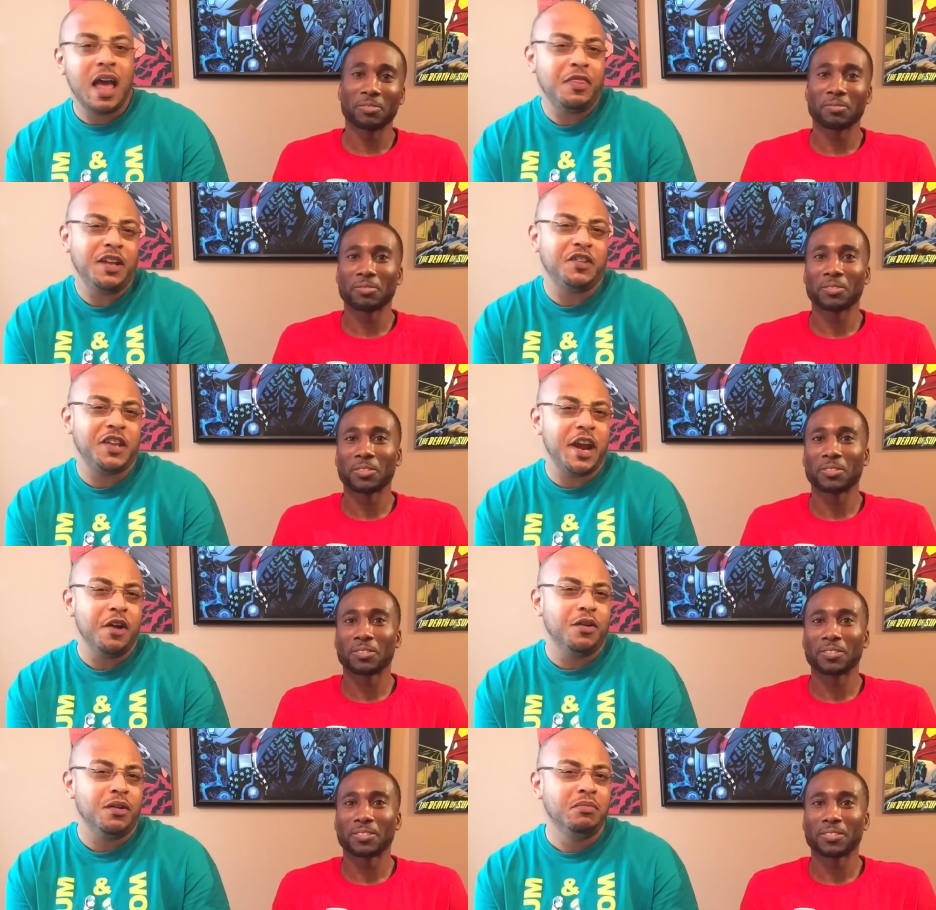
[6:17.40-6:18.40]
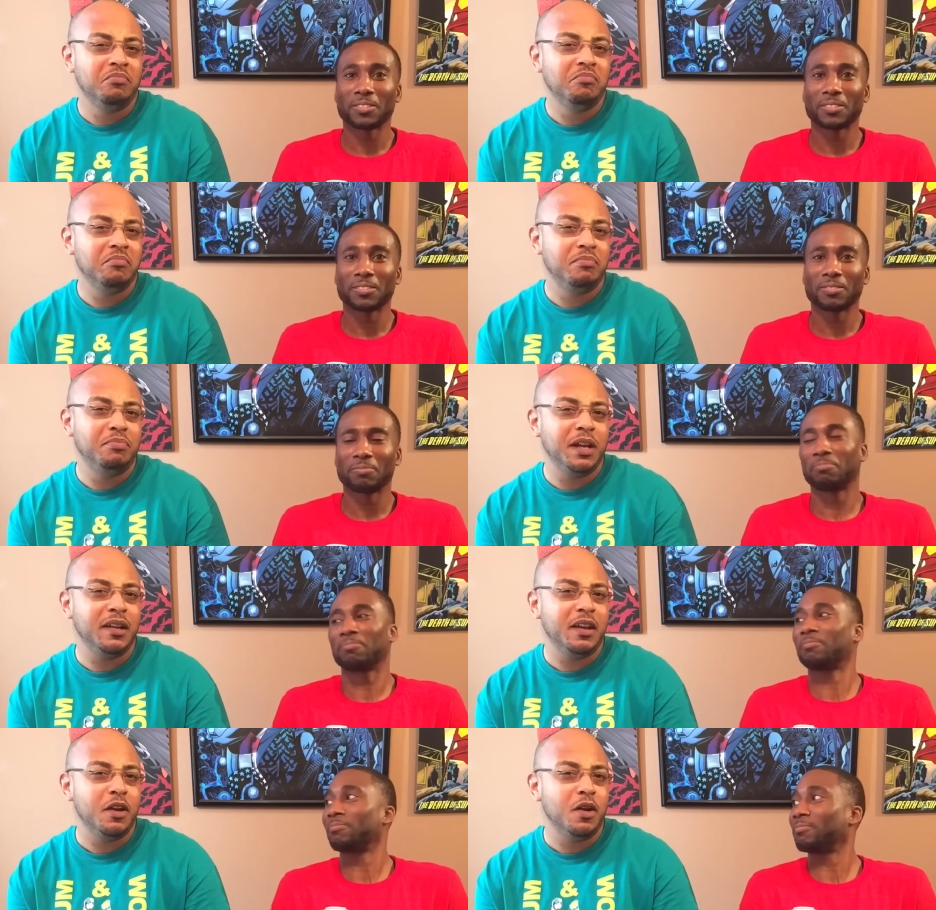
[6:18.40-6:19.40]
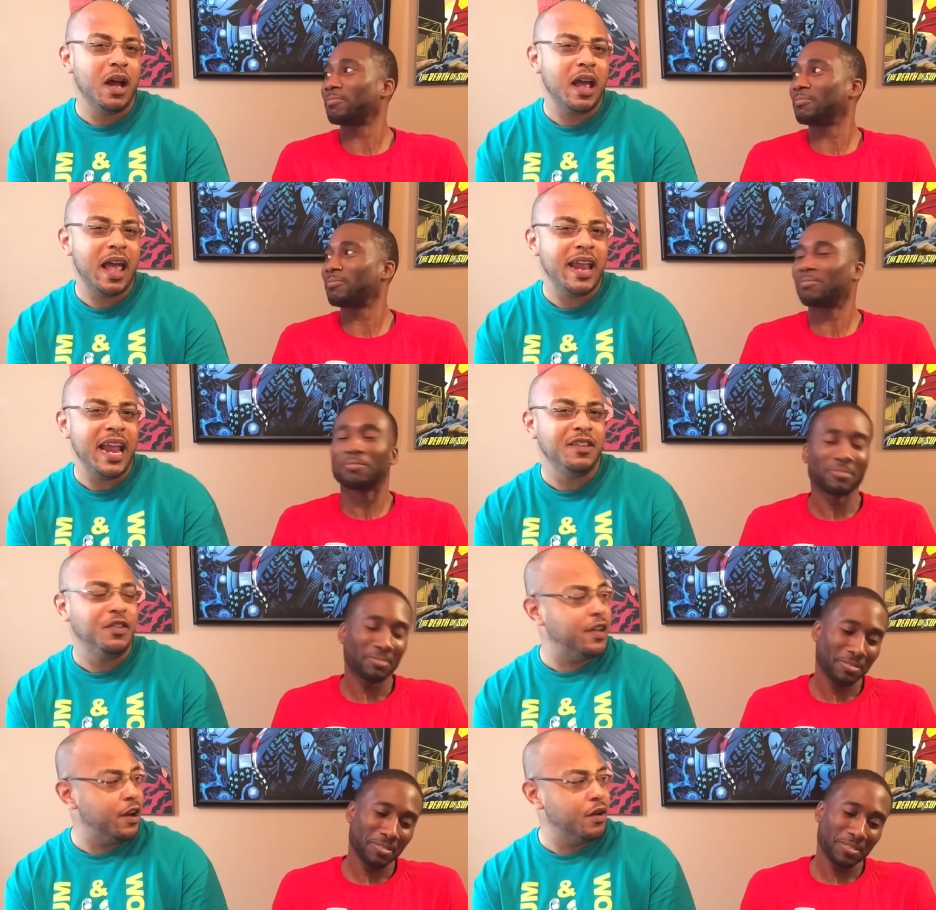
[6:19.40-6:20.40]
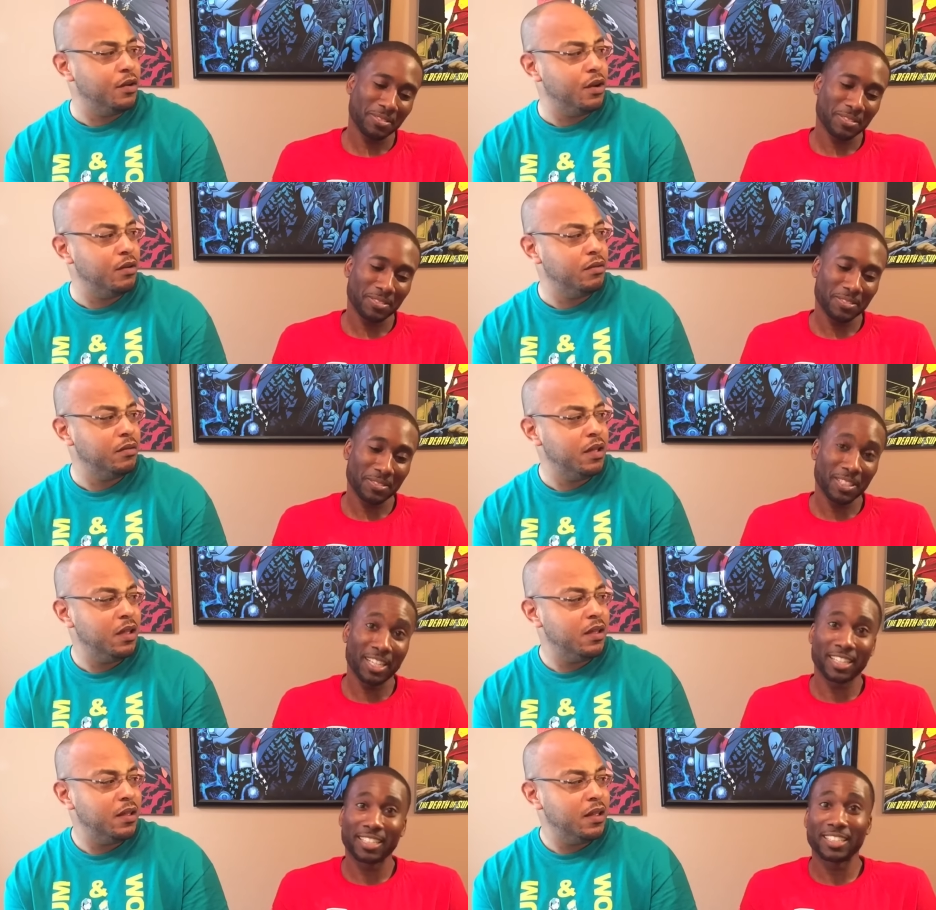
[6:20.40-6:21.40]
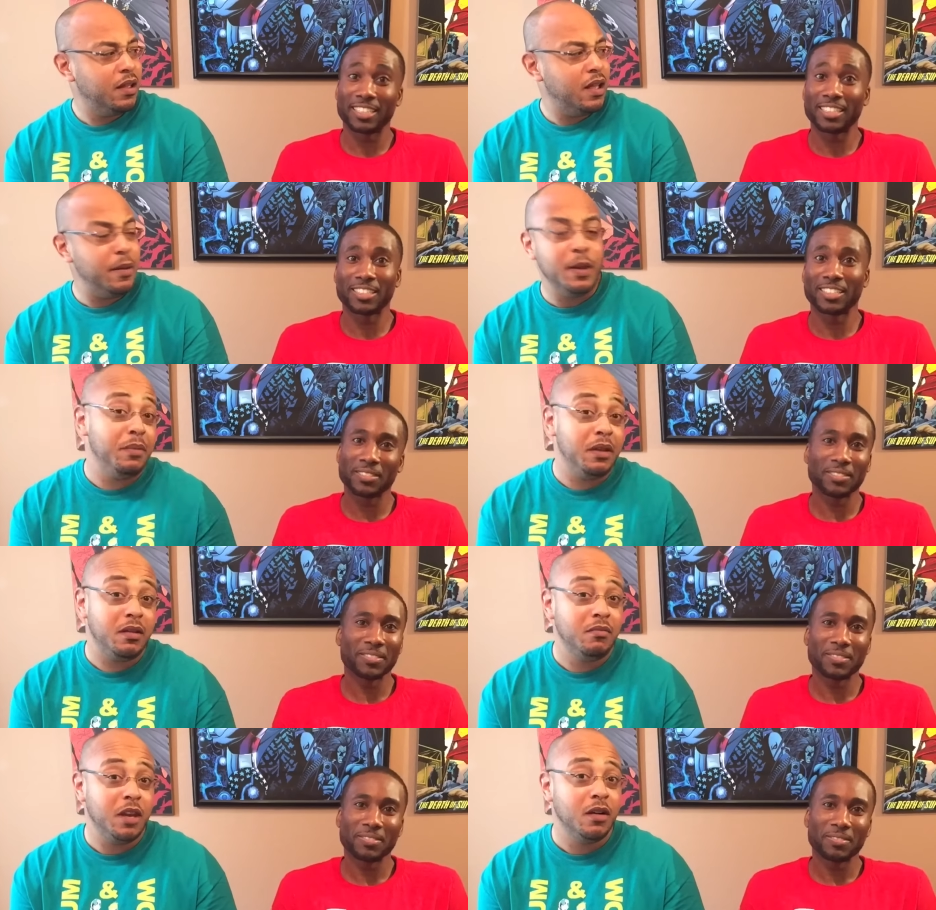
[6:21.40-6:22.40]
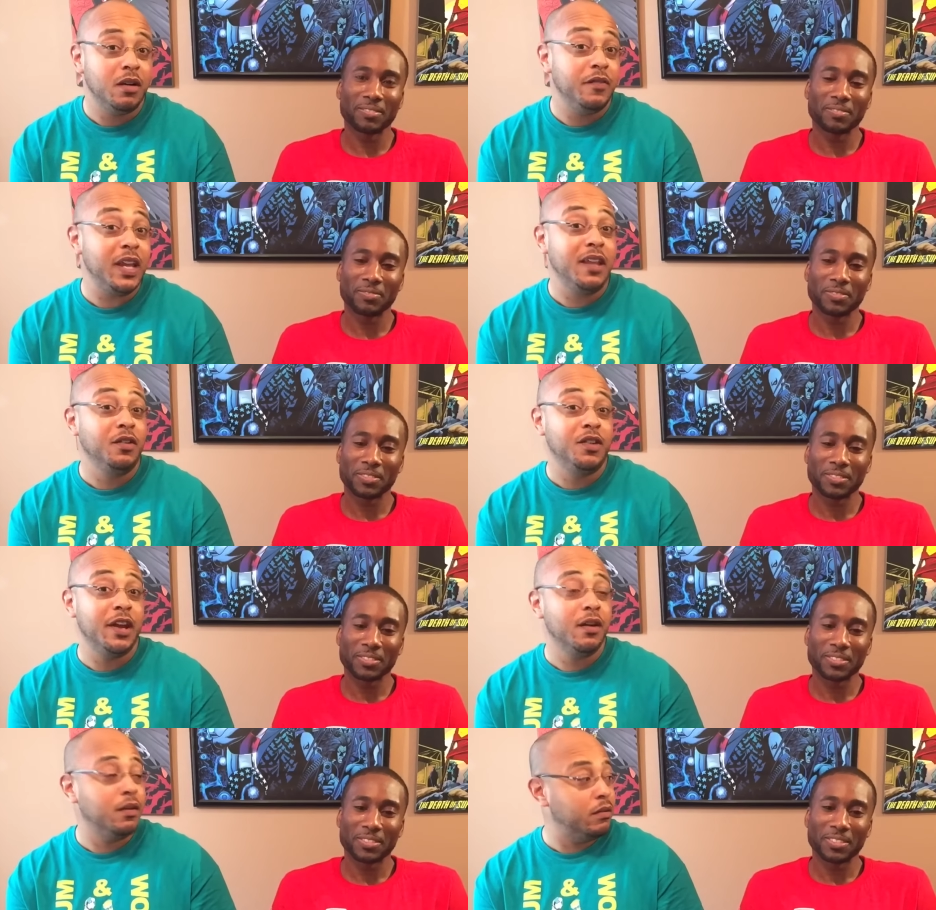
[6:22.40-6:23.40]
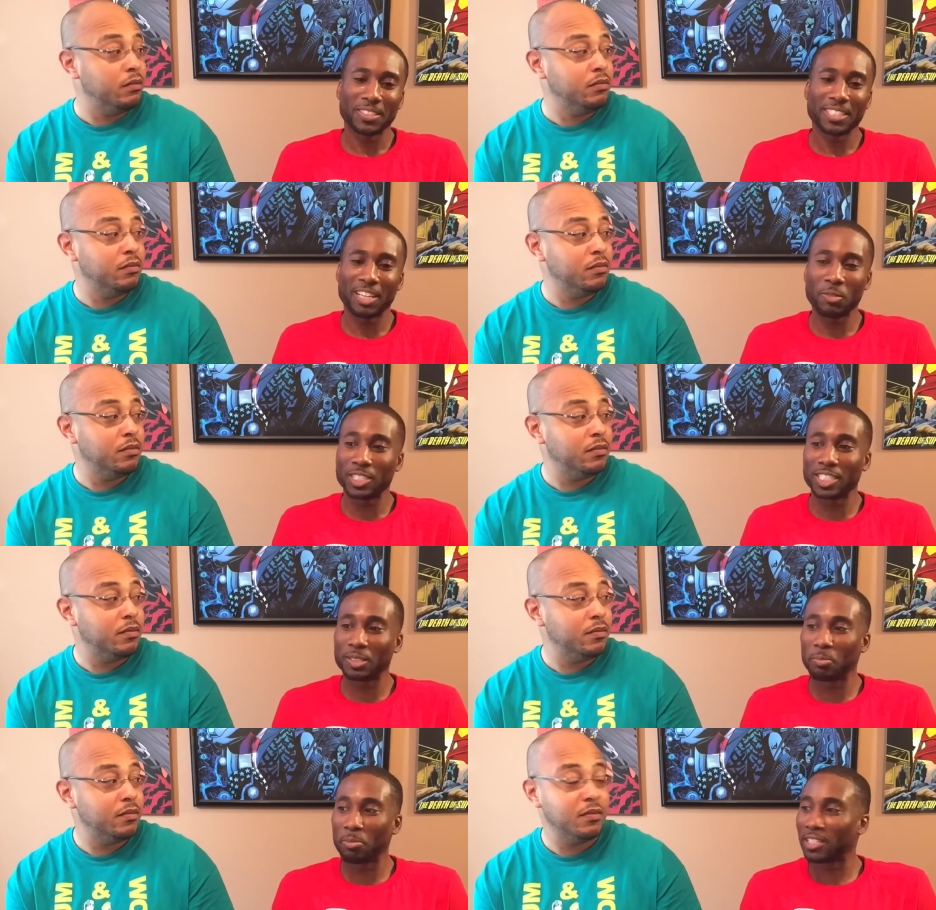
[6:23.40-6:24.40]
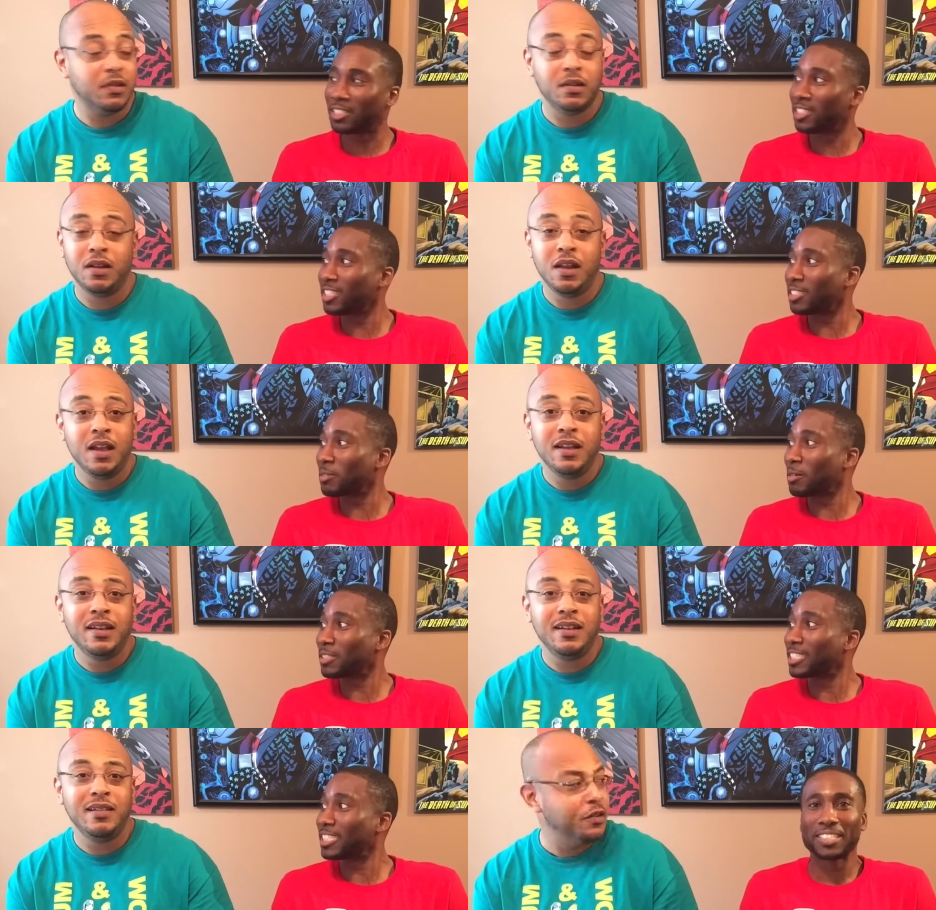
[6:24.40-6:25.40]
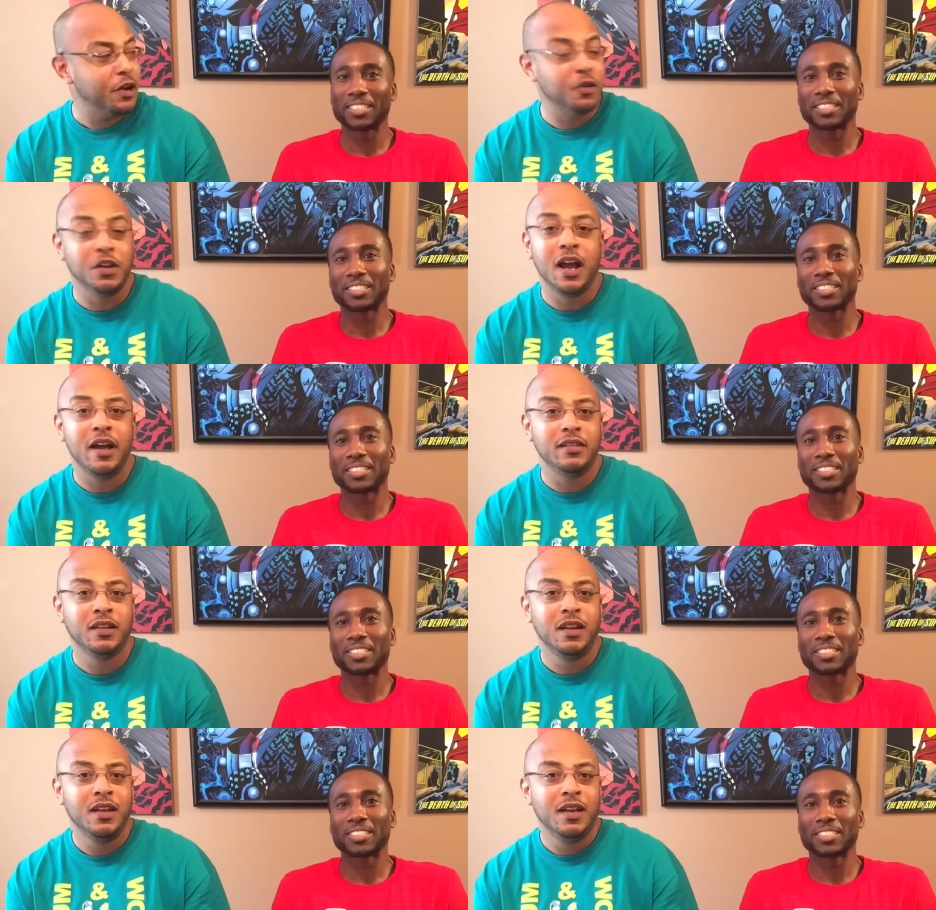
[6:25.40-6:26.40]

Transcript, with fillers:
Speaker 1: I think it's Carol, but you know I, I hate to see Carol go. Yeah. I mean, maybe you know if they kill Daryl, that would just break the internet probably. Daryl dies.